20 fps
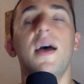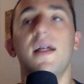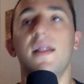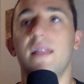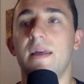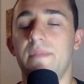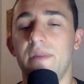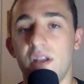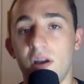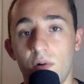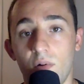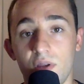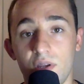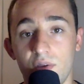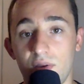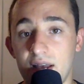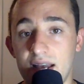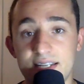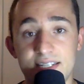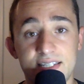Let me know what you
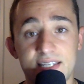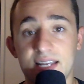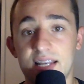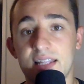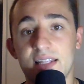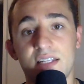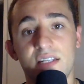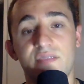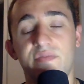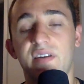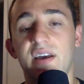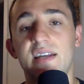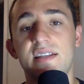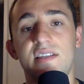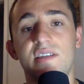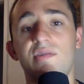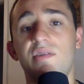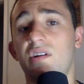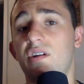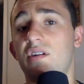guys think of this fight.
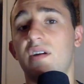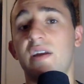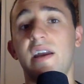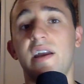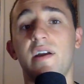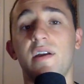Do you agree?